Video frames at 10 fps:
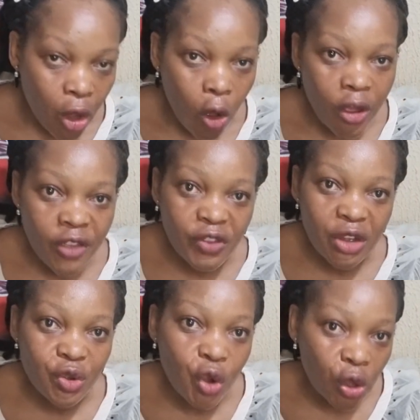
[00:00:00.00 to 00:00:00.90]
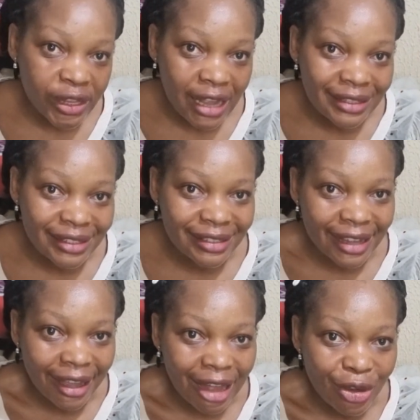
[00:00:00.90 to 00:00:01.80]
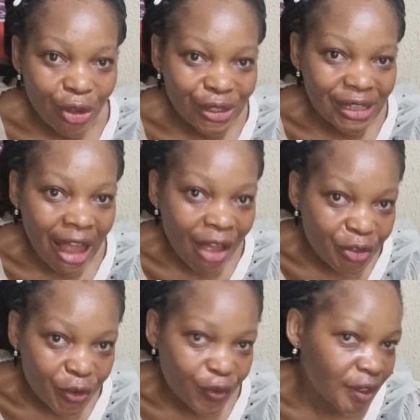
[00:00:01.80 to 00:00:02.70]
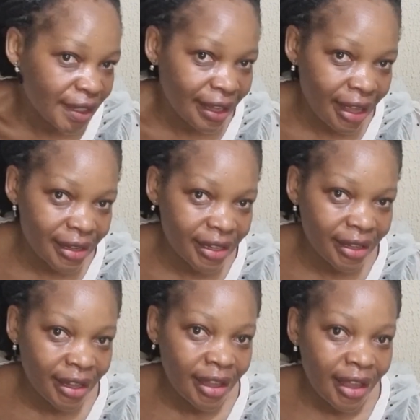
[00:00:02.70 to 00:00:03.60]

or if they know that they cannot have you physically,